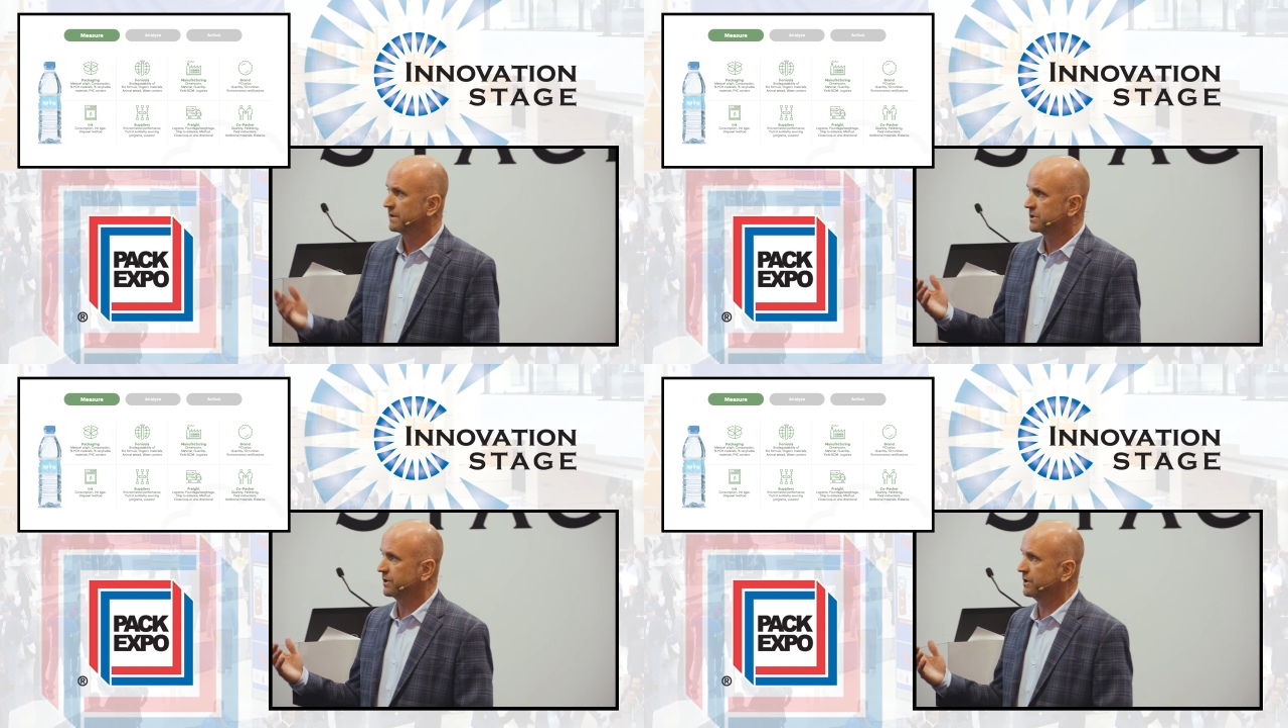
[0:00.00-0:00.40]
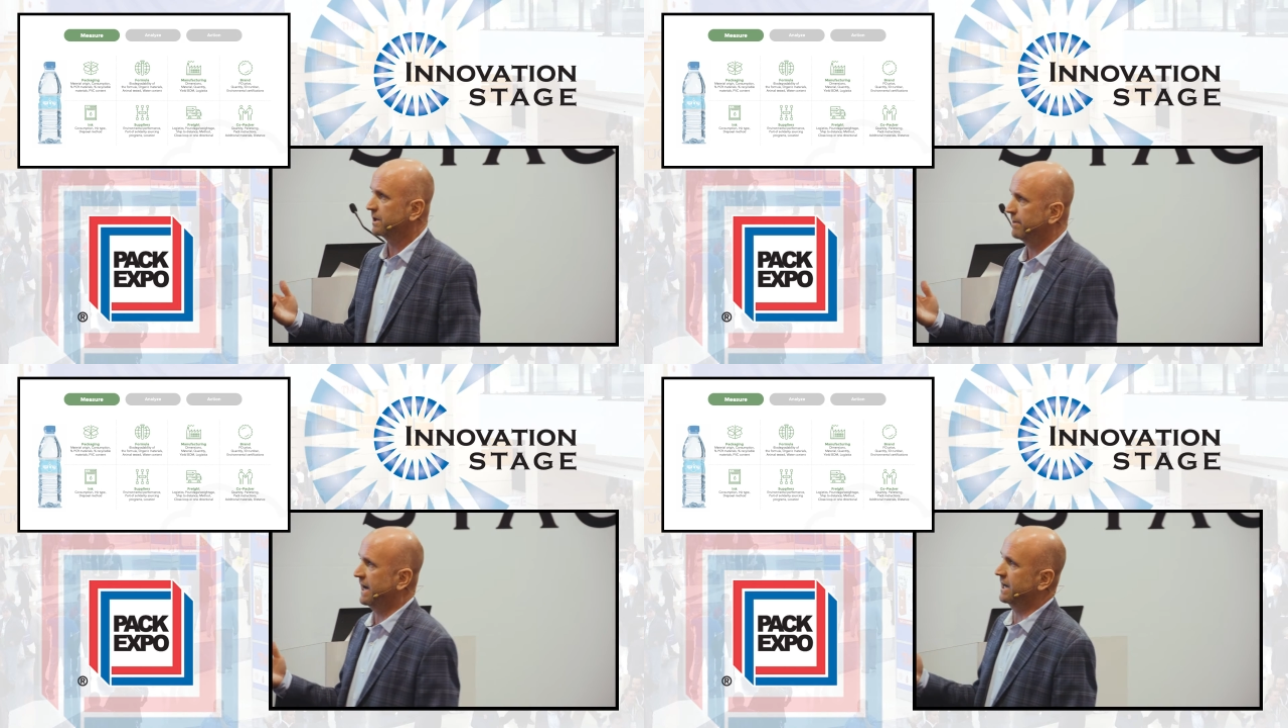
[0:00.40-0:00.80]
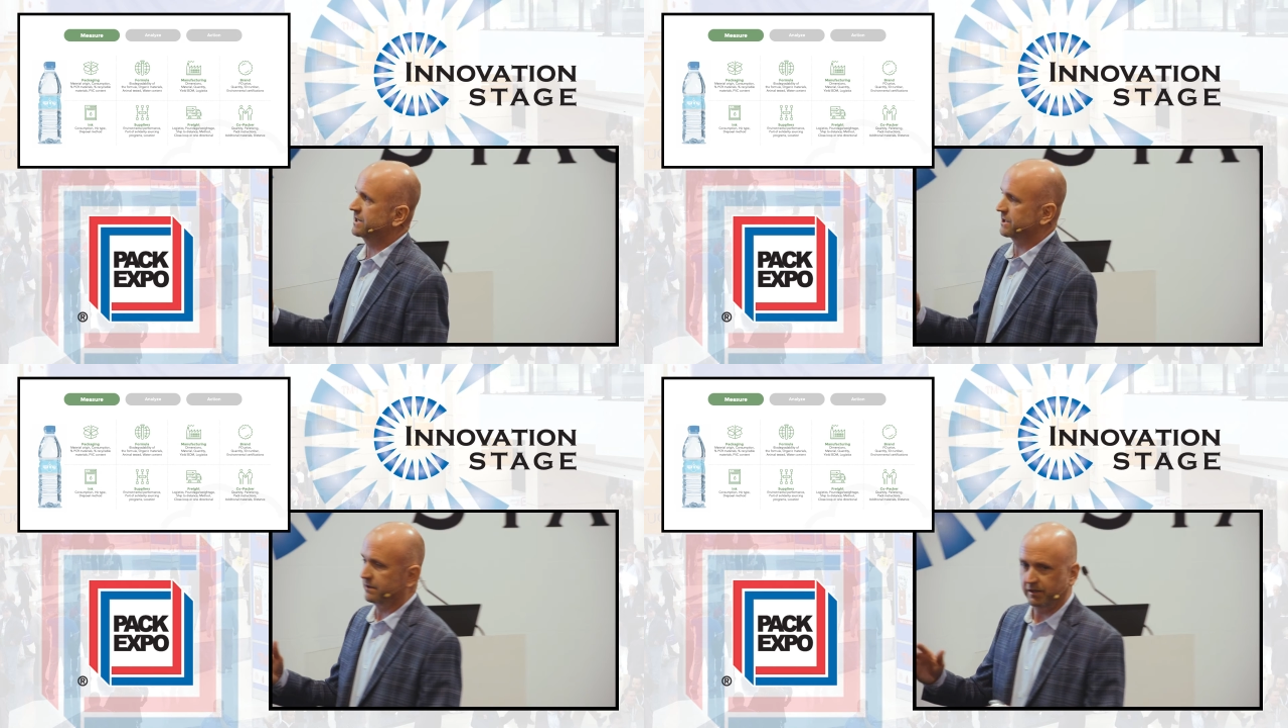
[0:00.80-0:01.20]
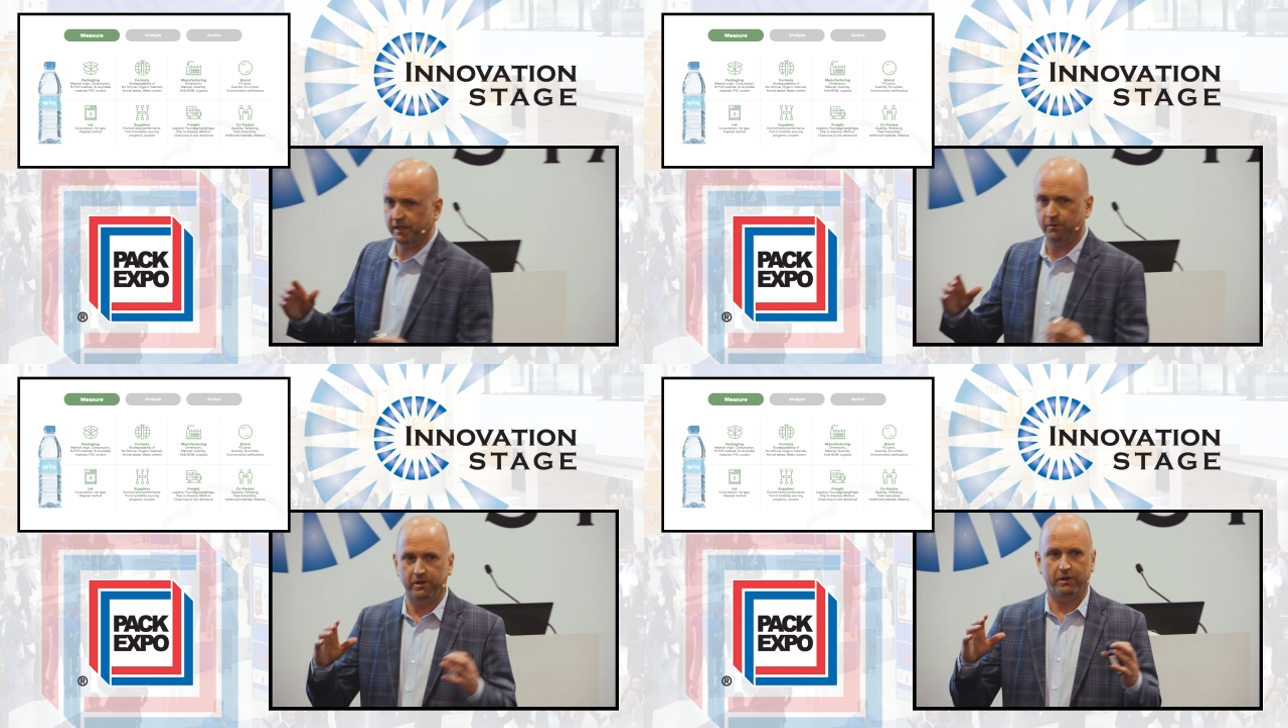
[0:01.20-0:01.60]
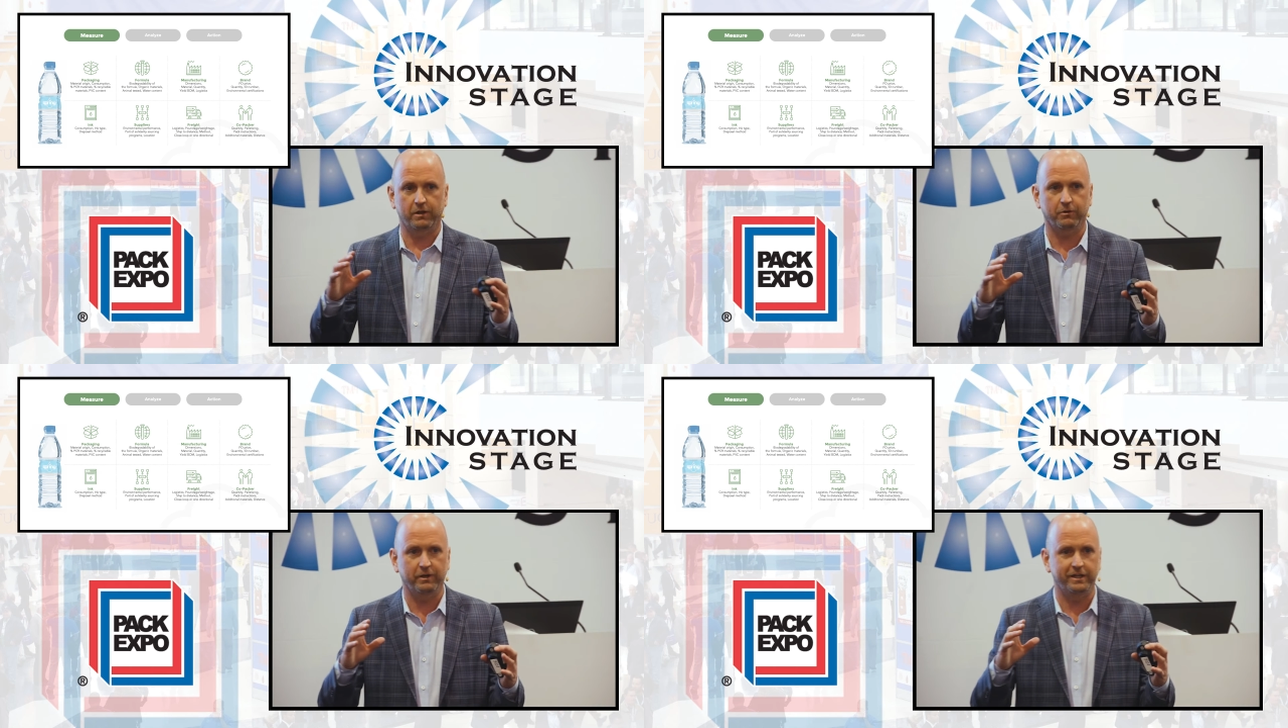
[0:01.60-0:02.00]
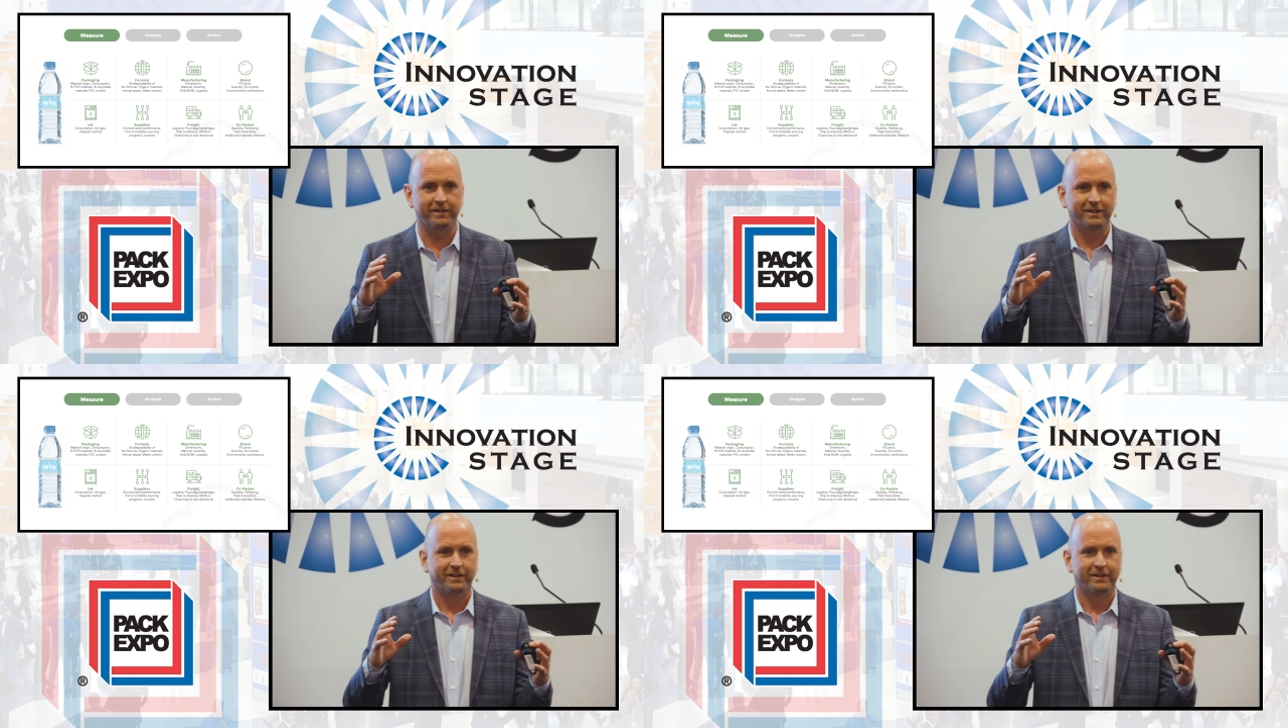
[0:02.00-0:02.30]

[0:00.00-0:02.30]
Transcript: So you look at packaging. Again, we all agreed.